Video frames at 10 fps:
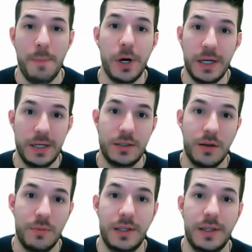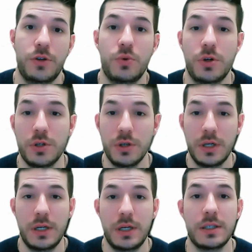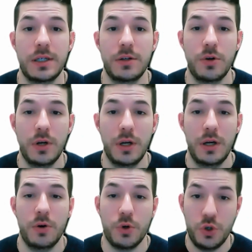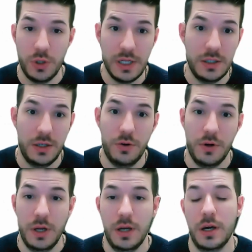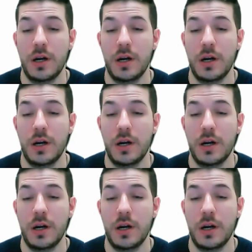but it's something that you can consider or should consider.